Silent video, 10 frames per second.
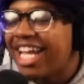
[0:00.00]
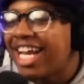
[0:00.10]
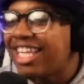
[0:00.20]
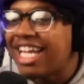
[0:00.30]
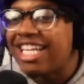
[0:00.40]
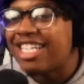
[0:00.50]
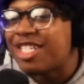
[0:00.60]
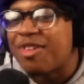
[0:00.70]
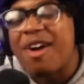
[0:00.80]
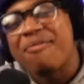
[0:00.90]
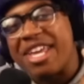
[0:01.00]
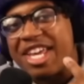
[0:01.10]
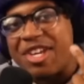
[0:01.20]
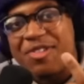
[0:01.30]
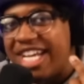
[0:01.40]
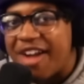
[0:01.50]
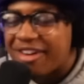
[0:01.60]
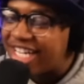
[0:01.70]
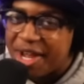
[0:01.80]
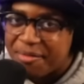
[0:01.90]
And I think this is why me and you
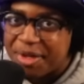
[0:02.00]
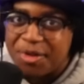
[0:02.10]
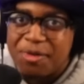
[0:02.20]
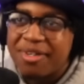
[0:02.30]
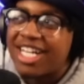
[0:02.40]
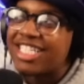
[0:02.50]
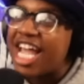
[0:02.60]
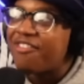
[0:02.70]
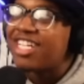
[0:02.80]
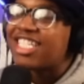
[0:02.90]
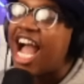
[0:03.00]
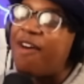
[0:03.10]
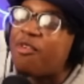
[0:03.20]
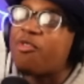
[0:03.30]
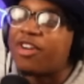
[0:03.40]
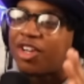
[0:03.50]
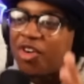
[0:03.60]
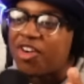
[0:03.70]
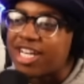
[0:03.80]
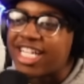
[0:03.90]
never debuted, because every time we would
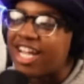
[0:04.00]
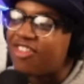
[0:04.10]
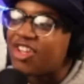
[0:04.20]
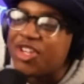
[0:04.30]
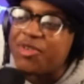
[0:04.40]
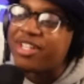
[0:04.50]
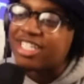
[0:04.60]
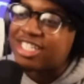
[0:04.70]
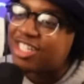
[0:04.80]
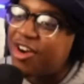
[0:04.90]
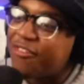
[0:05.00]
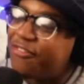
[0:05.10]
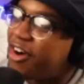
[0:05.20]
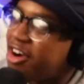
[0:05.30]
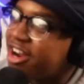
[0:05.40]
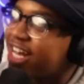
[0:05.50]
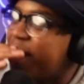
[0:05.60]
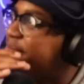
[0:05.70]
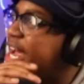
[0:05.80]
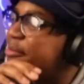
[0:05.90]
record together, you would just start farting, and
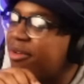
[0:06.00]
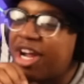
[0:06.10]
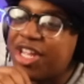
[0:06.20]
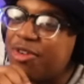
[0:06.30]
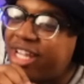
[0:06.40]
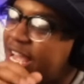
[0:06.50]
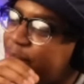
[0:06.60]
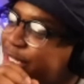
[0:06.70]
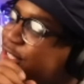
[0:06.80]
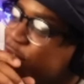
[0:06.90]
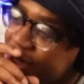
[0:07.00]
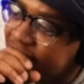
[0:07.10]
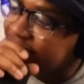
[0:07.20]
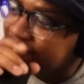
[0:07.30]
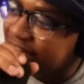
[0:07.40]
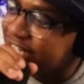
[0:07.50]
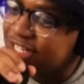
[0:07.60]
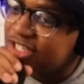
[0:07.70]
I'm like, bro, you can't be doing this shit in the